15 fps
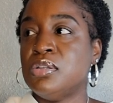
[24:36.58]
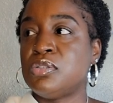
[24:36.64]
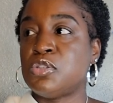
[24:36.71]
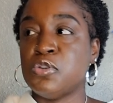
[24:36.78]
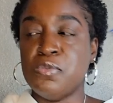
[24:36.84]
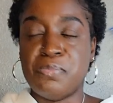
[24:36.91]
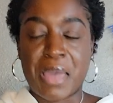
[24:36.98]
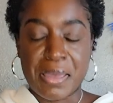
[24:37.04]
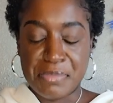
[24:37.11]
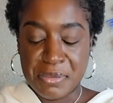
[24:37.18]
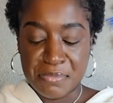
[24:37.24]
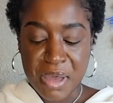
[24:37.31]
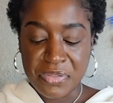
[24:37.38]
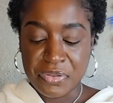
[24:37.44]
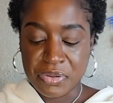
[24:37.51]
two baby
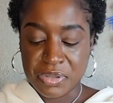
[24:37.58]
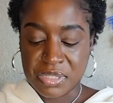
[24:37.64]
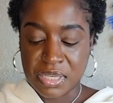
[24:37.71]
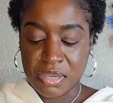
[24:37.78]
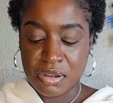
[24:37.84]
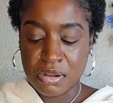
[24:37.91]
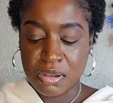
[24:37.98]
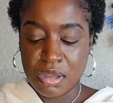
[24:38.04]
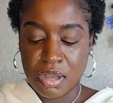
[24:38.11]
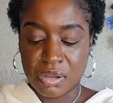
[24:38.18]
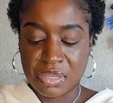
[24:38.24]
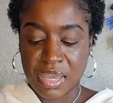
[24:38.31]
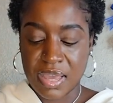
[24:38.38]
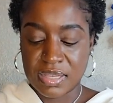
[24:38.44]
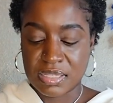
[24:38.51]
mothers here.
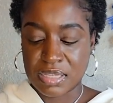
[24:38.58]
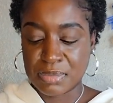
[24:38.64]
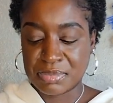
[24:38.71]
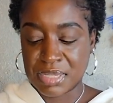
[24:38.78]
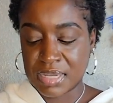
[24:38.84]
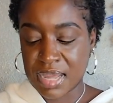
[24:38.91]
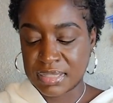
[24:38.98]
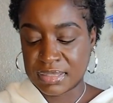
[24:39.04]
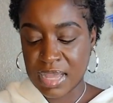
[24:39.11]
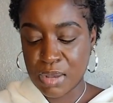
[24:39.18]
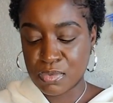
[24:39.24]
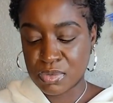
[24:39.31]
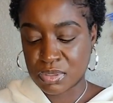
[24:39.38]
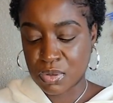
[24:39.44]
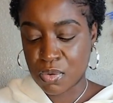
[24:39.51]
Okay, something like
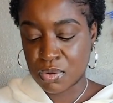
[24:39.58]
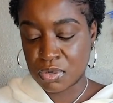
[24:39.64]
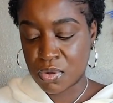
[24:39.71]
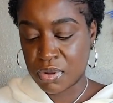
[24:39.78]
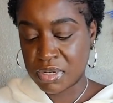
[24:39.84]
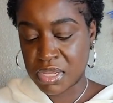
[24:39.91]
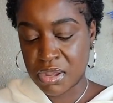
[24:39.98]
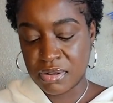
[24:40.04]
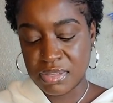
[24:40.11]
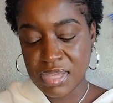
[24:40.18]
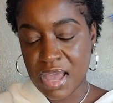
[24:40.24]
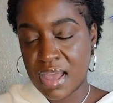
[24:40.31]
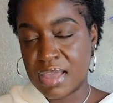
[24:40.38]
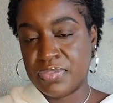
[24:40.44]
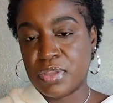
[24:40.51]
that was going on here.
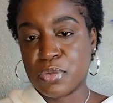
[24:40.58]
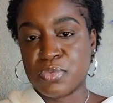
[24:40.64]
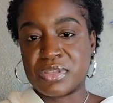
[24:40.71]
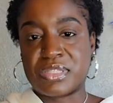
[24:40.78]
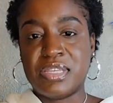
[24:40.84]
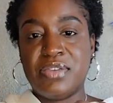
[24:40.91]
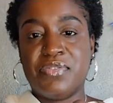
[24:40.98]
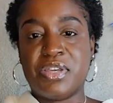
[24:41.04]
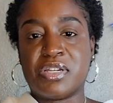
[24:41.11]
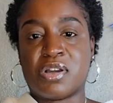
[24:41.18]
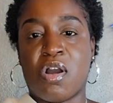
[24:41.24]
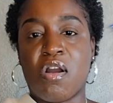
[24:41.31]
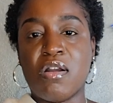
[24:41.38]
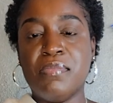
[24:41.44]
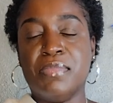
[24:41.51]
Yeah, and they're receiving
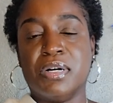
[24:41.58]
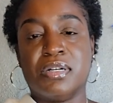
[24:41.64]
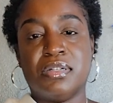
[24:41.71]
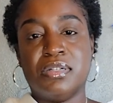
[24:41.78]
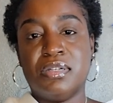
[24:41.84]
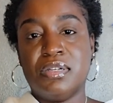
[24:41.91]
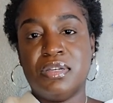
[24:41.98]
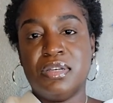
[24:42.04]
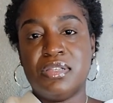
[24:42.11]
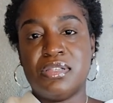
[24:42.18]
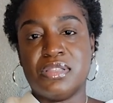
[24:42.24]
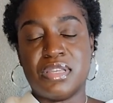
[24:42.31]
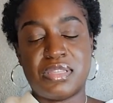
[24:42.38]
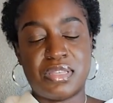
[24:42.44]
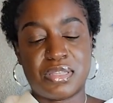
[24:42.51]
karma. So
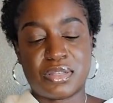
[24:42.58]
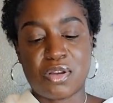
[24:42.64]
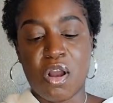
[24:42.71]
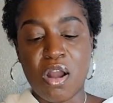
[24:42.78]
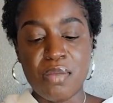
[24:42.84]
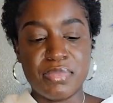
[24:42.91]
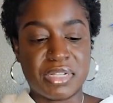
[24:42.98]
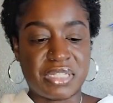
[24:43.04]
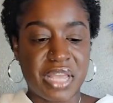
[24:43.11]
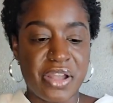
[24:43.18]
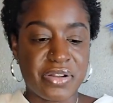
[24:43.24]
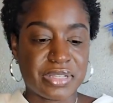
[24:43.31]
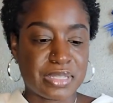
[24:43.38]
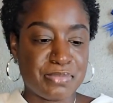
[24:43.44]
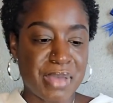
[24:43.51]
this is karma
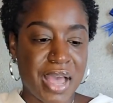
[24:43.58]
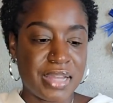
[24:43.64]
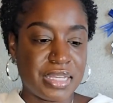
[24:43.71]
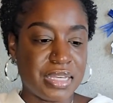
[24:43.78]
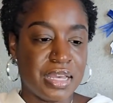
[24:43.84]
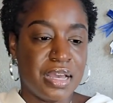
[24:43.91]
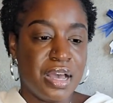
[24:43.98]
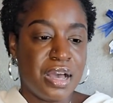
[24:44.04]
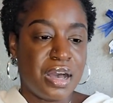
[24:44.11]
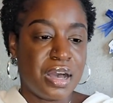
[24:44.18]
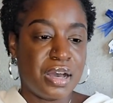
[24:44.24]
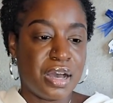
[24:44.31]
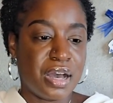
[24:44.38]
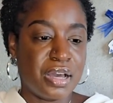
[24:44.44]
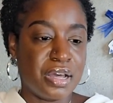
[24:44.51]
tearing somebody
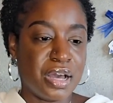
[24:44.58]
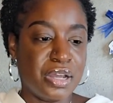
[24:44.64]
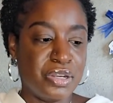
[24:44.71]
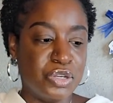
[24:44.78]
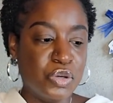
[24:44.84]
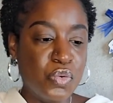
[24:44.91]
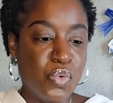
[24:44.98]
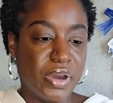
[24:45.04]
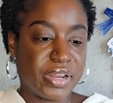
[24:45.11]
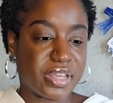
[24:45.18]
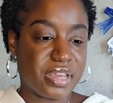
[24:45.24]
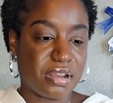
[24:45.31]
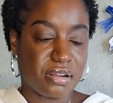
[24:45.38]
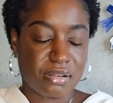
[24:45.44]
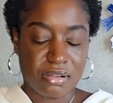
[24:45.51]
a new one
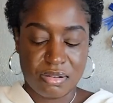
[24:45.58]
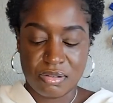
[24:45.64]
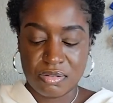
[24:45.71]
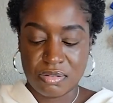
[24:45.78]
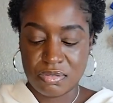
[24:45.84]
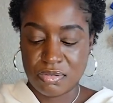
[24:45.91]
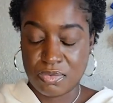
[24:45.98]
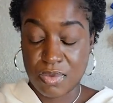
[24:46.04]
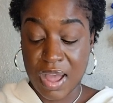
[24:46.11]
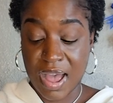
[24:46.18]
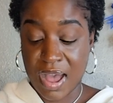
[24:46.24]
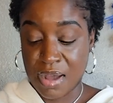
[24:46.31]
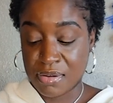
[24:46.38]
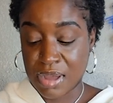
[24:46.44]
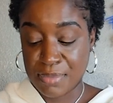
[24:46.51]
here.
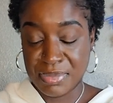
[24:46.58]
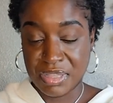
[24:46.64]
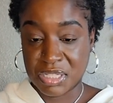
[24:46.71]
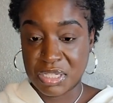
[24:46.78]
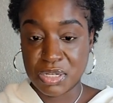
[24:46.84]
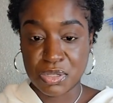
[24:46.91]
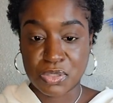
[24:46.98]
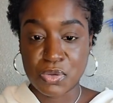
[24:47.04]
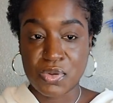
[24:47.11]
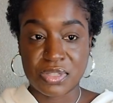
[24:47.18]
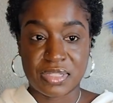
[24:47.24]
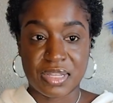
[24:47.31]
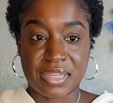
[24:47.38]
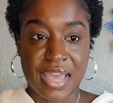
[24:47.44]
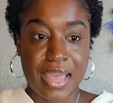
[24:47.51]
Wow. I mean, the Ten of Swords
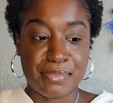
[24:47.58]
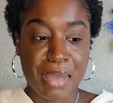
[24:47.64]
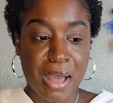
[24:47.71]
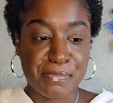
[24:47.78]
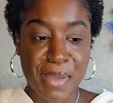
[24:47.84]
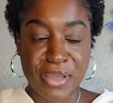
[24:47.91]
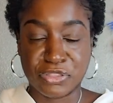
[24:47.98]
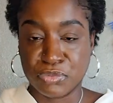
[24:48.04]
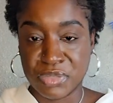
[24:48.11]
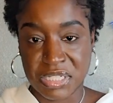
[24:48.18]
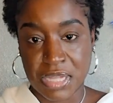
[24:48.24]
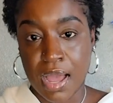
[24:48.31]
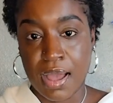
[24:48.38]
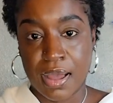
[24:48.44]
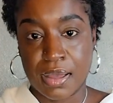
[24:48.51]
thing came out about 3
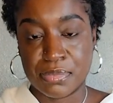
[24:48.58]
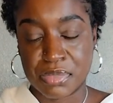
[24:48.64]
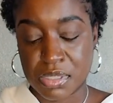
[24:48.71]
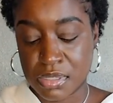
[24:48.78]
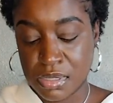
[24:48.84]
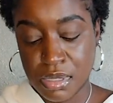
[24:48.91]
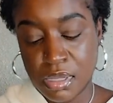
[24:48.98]
times.